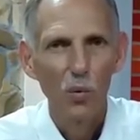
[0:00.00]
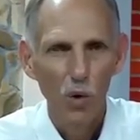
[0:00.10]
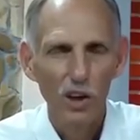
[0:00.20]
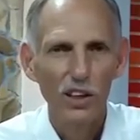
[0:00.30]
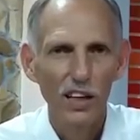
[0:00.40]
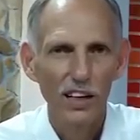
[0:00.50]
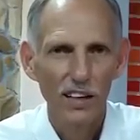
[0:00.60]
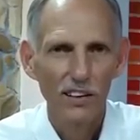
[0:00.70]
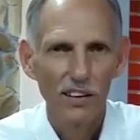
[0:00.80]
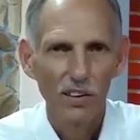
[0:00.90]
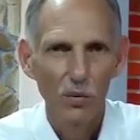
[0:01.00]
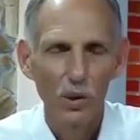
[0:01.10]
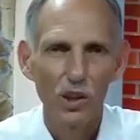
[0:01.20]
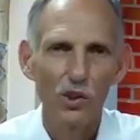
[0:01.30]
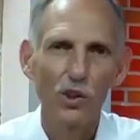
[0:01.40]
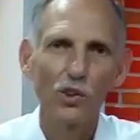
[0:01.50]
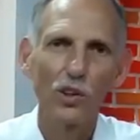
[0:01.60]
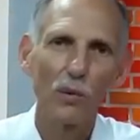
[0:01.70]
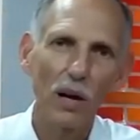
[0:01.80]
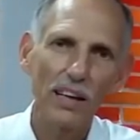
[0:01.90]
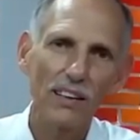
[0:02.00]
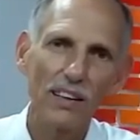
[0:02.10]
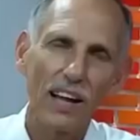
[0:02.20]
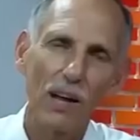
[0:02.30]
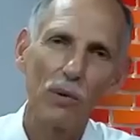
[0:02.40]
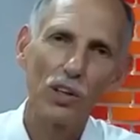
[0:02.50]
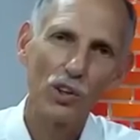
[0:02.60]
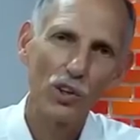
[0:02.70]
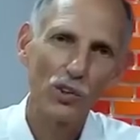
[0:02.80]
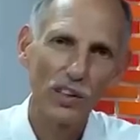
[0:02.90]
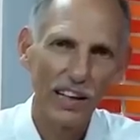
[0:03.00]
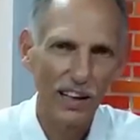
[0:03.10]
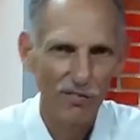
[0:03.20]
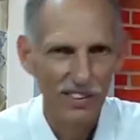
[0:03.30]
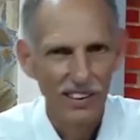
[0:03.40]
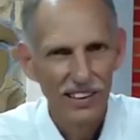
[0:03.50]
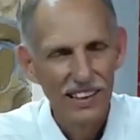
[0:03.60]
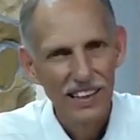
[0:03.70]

walk ye in it, when you turn to the right and when you turn to the left.